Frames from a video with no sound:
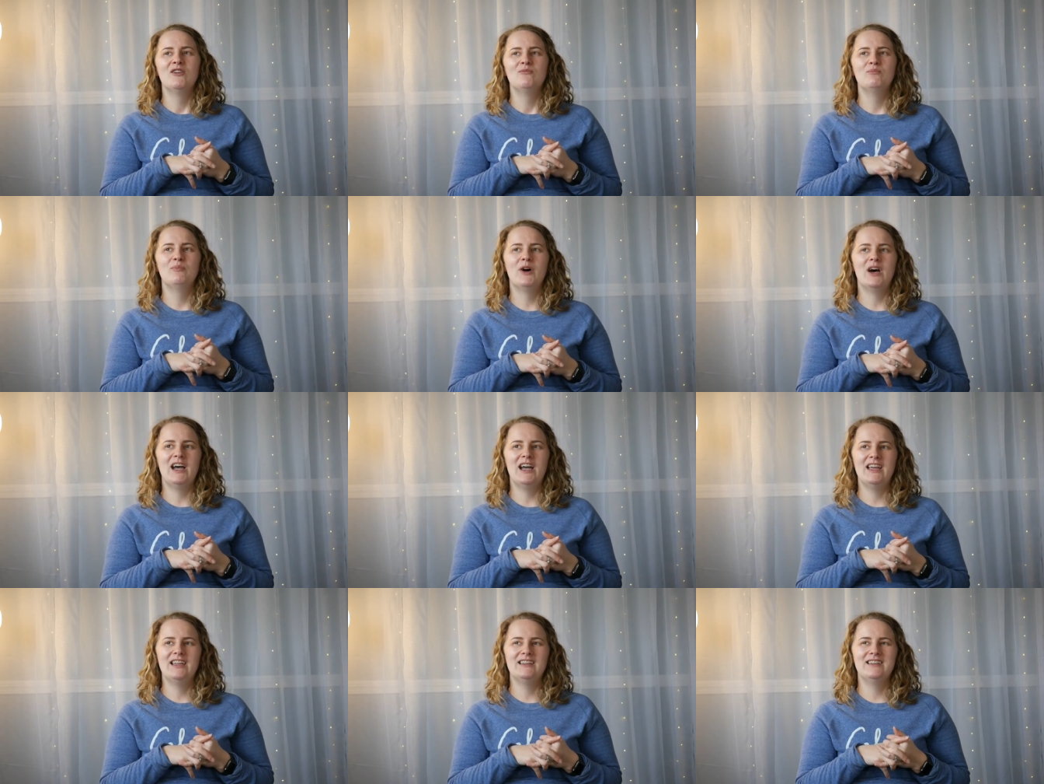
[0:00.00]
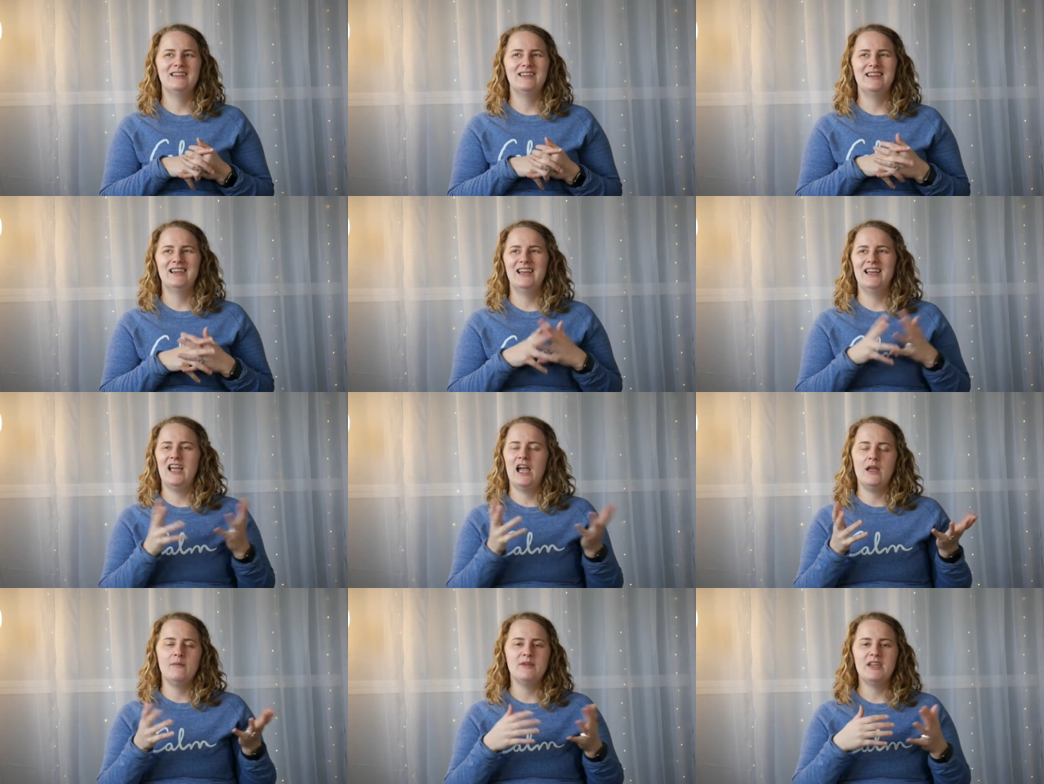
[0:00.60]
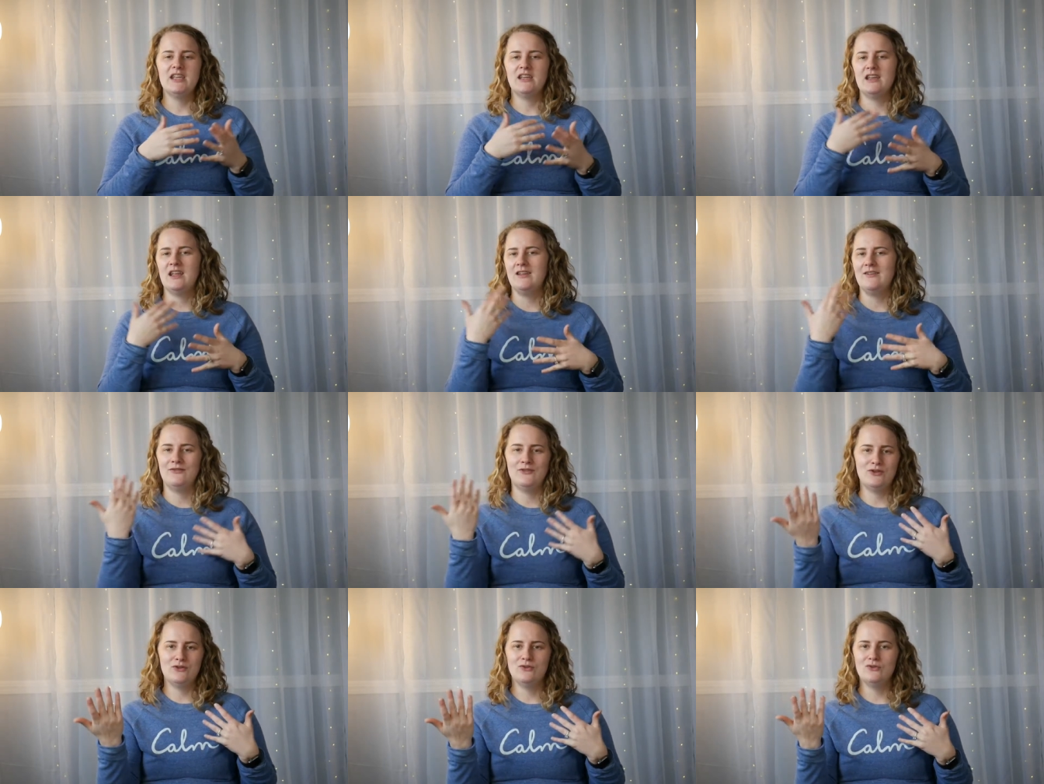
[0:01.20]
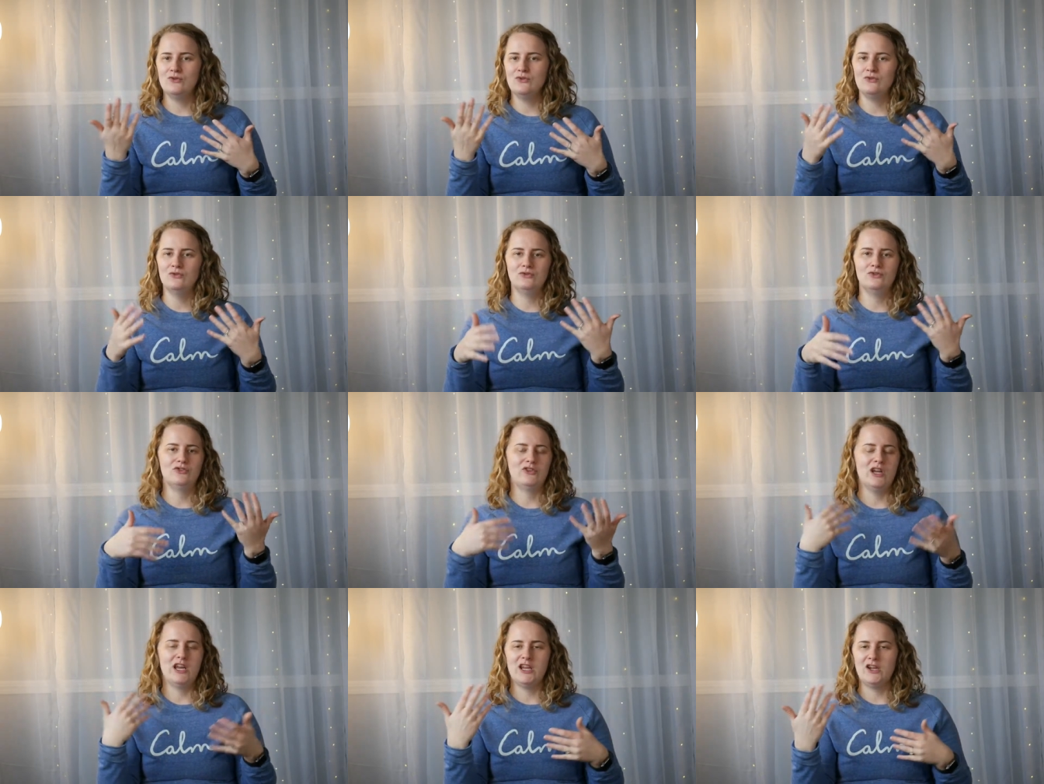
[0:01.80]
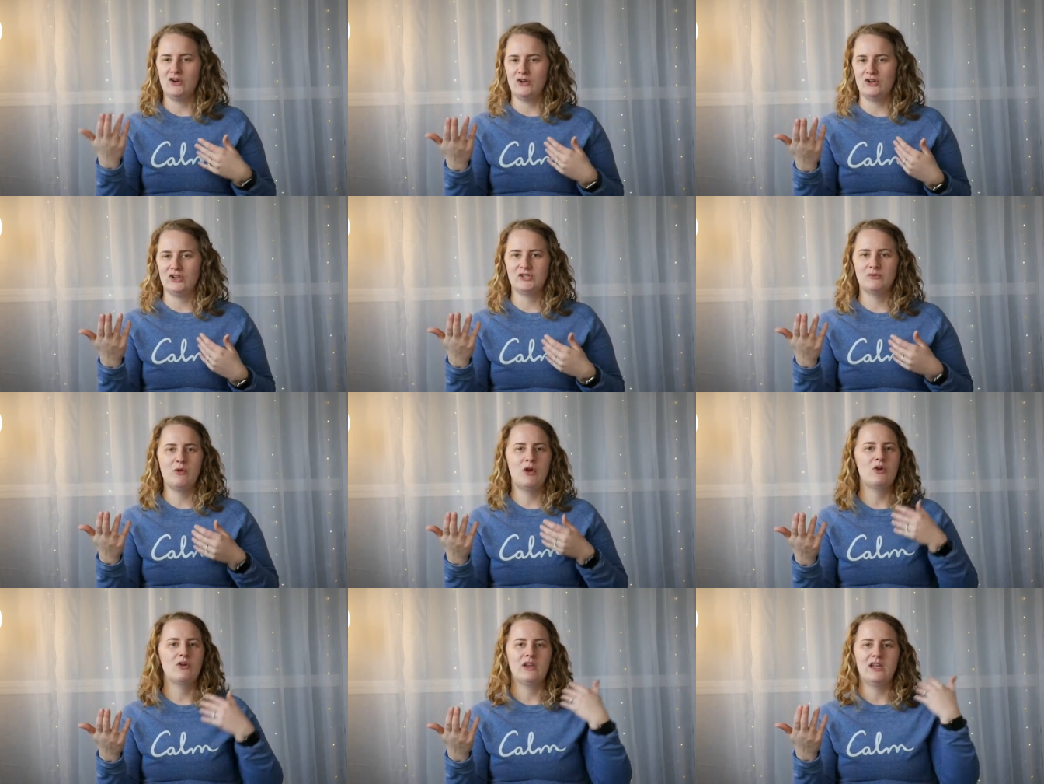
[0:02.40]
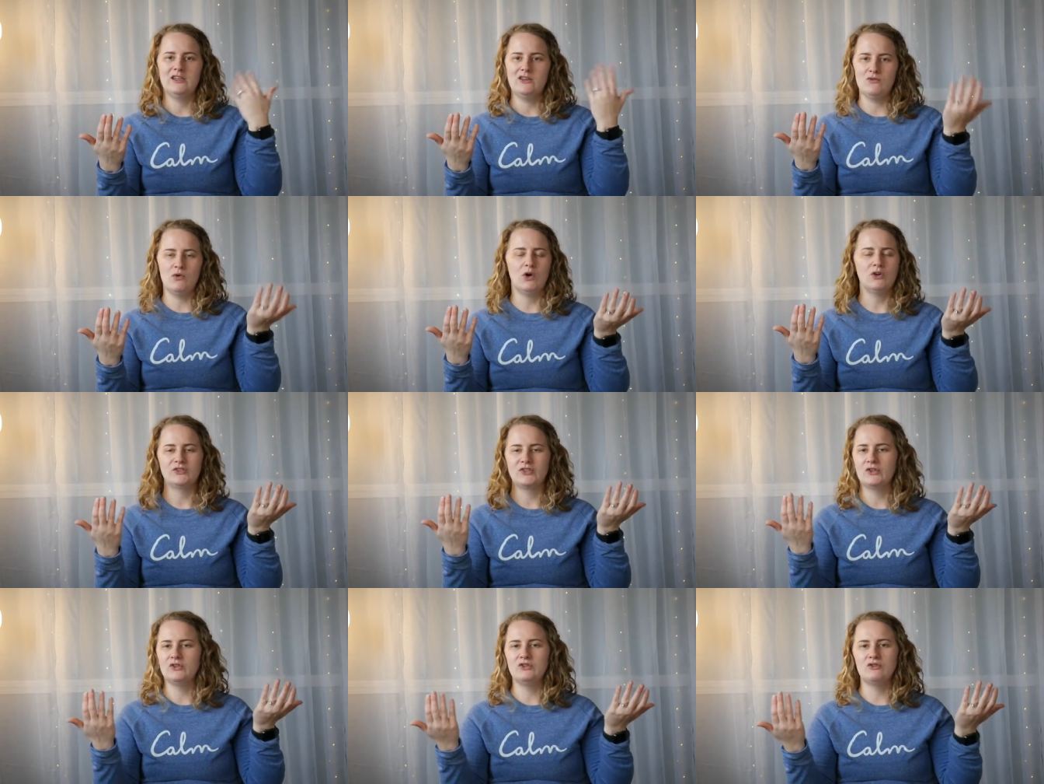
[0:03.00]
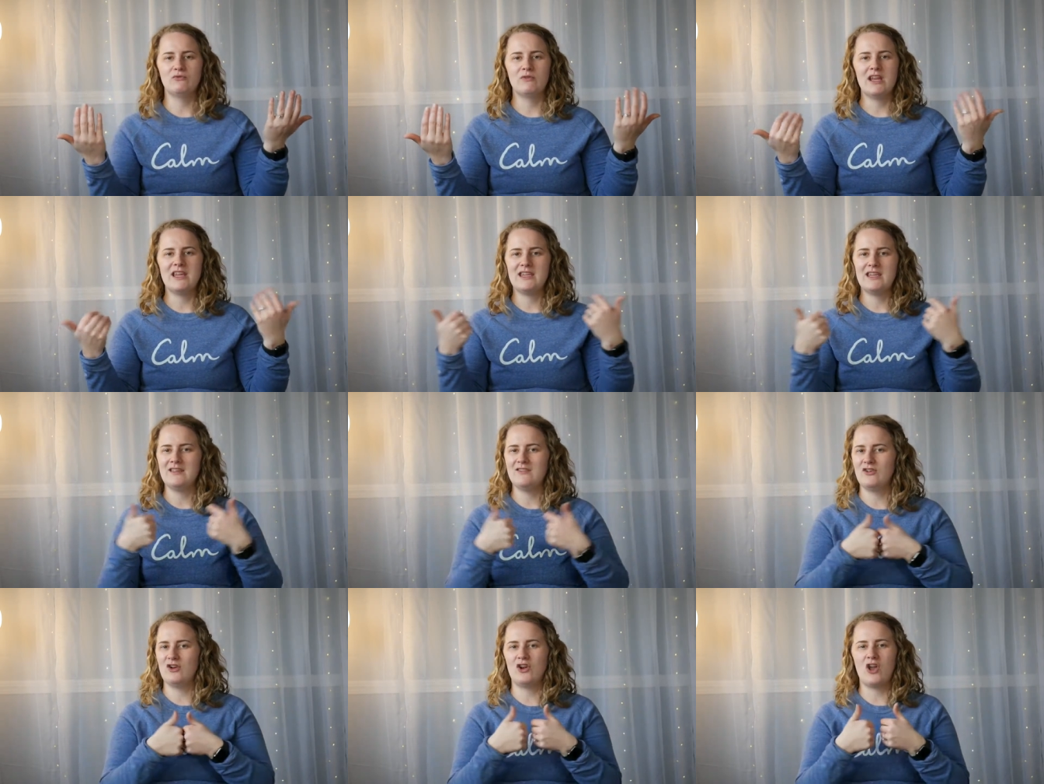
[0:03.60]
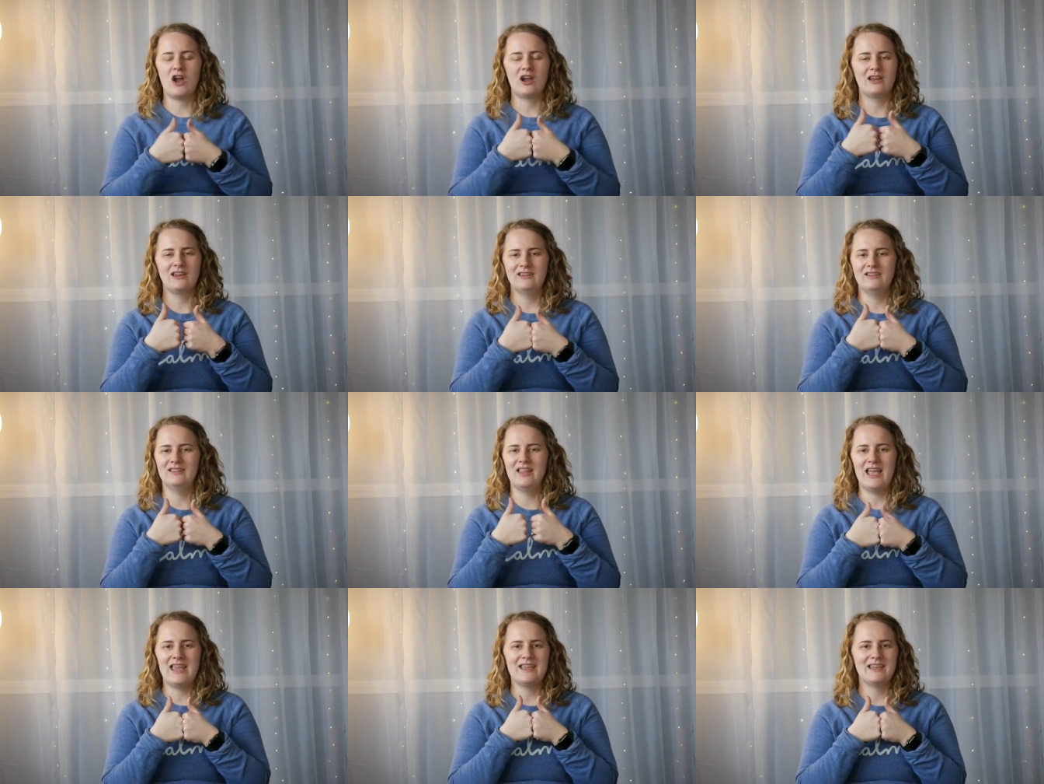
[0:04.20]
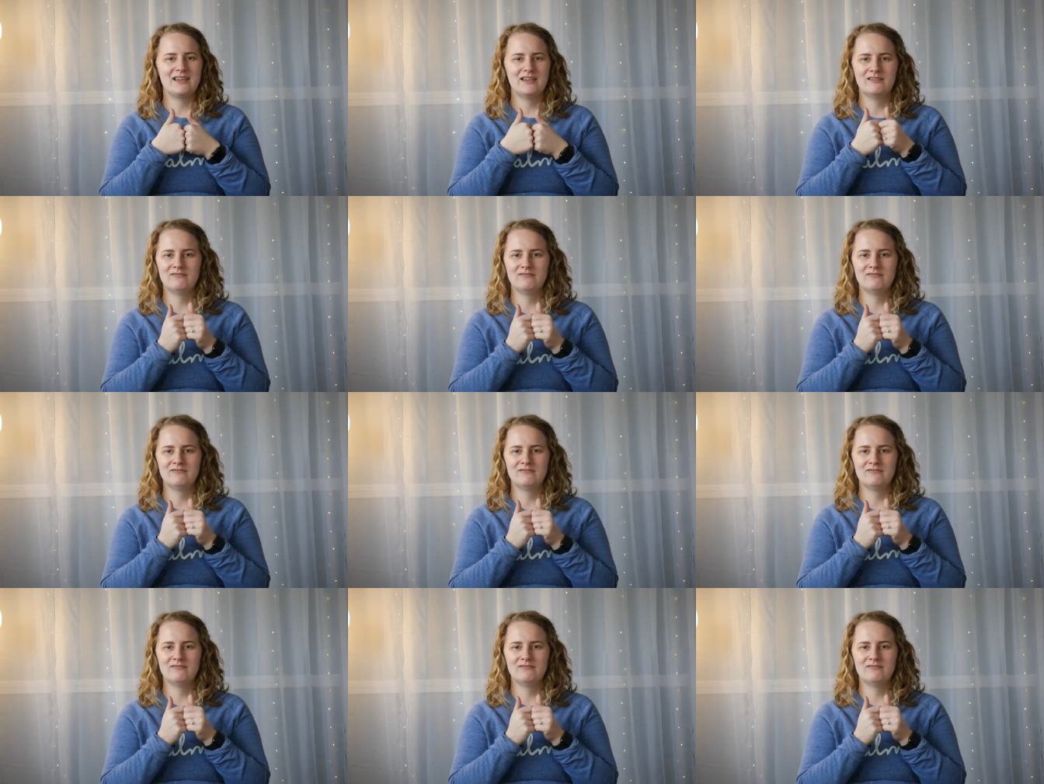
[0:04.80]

but I mean, if you drink or smoke and you also do Reiki, they're not gonna like,